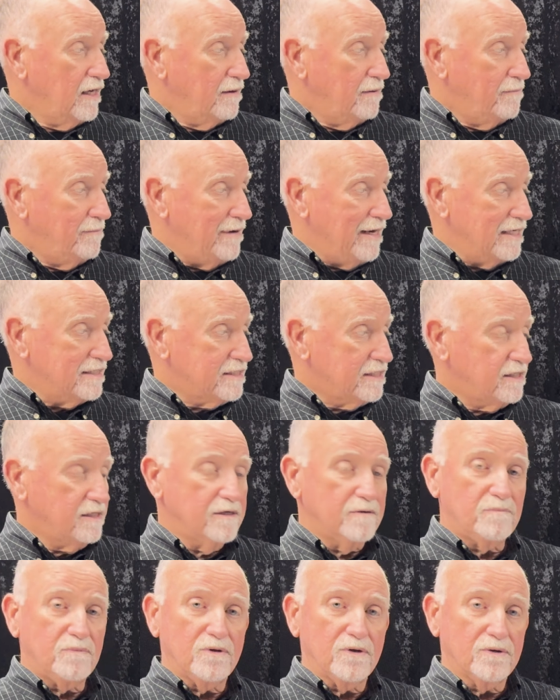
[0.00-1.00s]

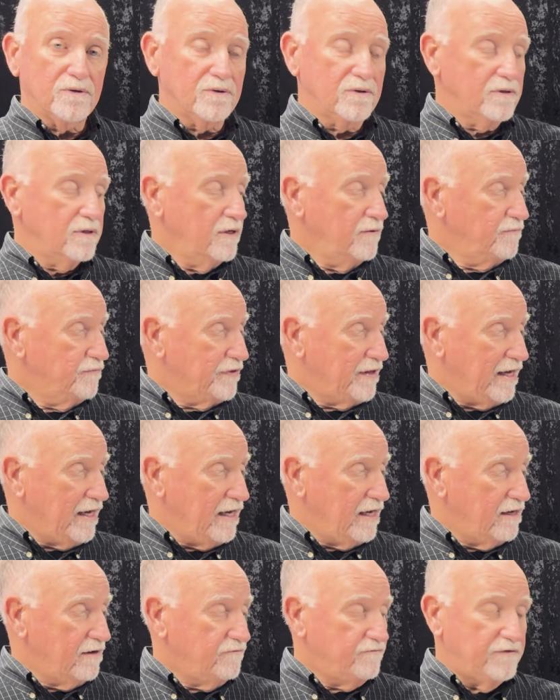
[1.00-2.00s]
masculine plural,
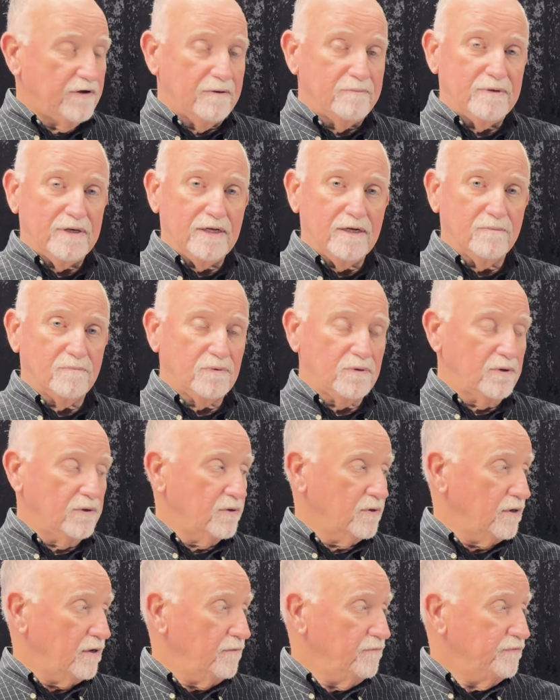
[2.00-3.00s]
and feminine
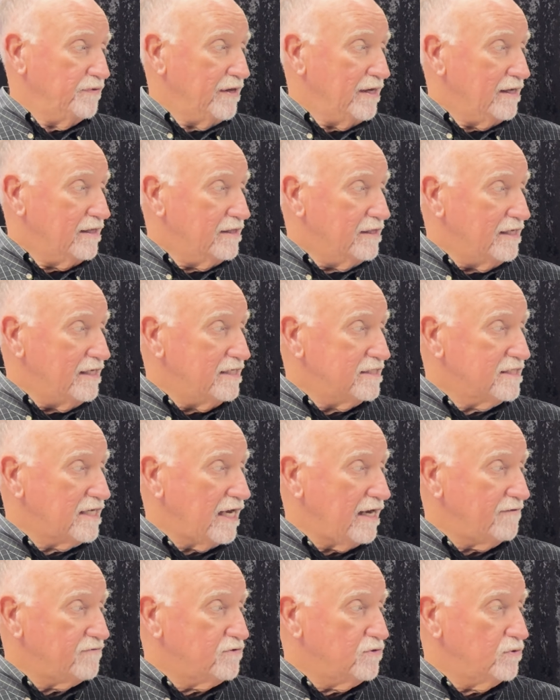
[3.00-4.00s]
plural. These
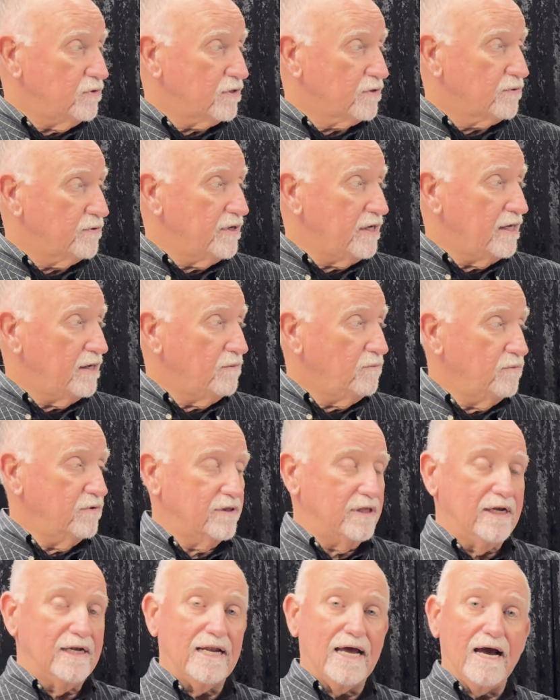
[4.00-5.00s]
have to agree with
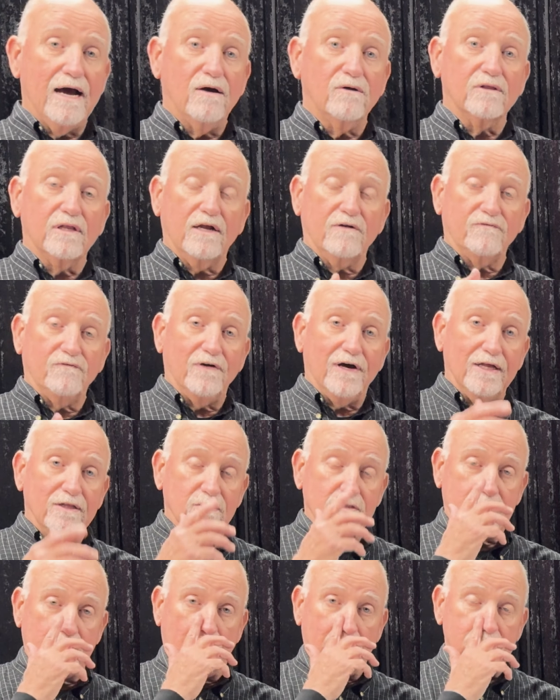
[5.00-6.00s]
a noun that
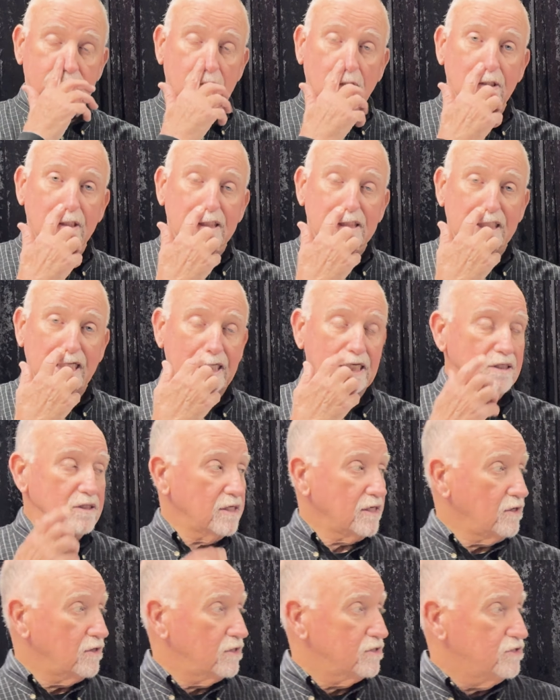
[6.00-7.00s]
follows them. So let's take a
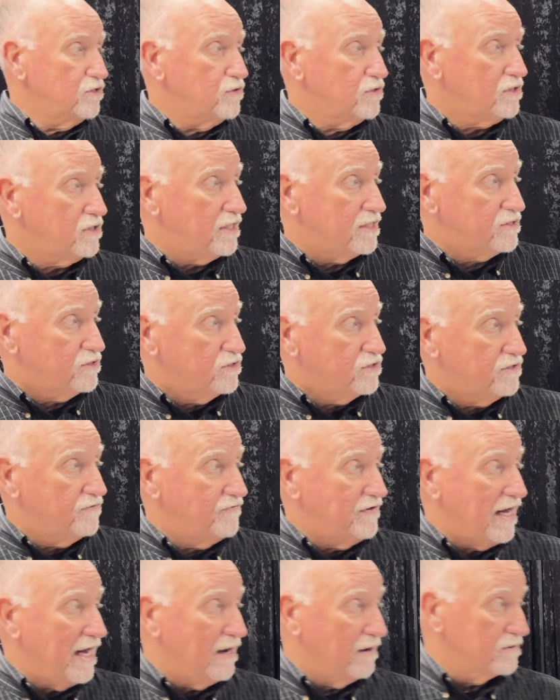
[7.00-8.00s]
look at our two clusters of
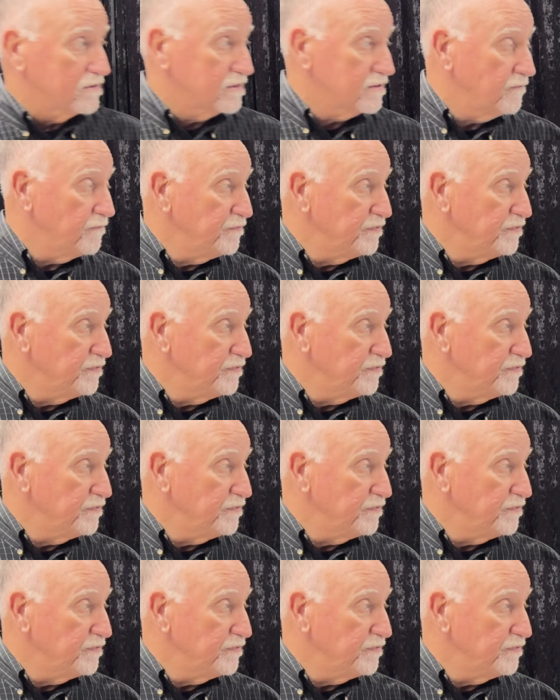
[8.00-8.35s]
nouns.